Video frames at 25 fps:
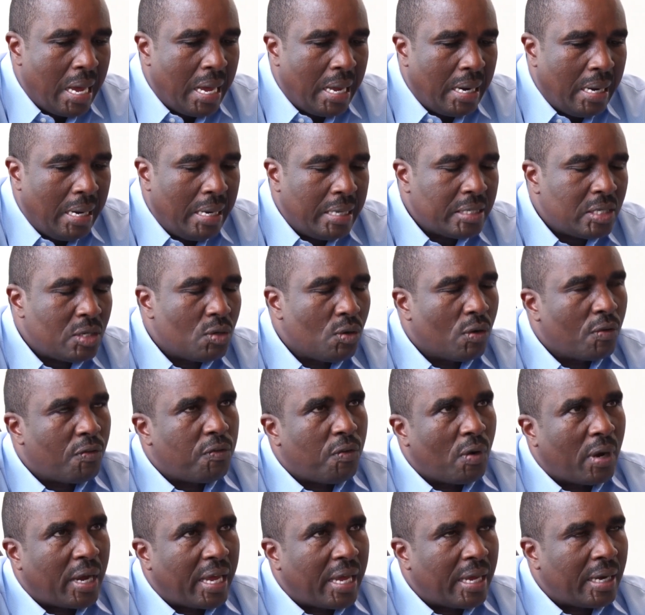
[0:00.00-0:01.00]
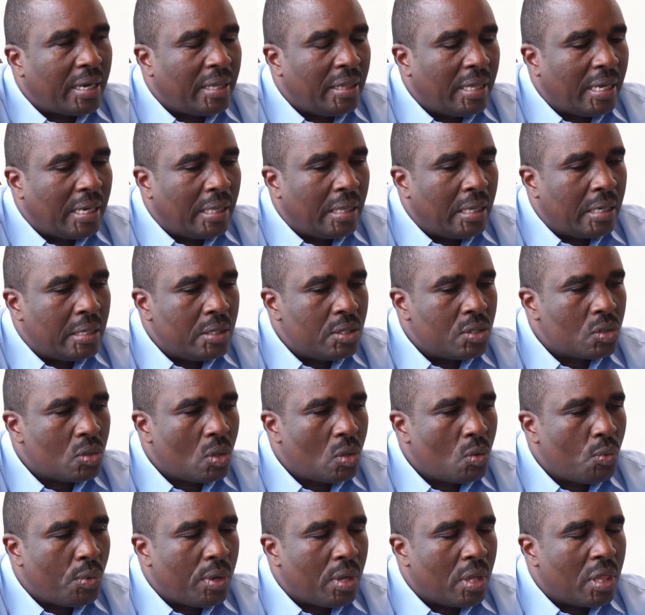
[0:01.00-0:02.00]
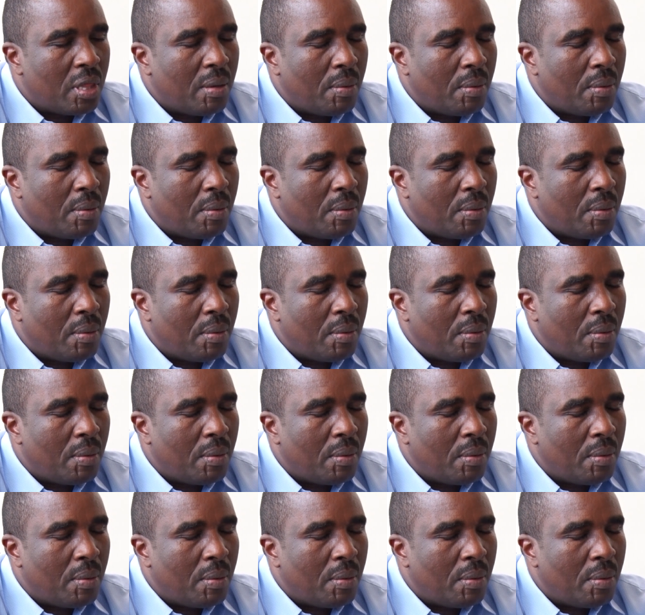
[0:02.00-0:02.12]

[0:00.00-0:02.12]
And let's not forget that the reason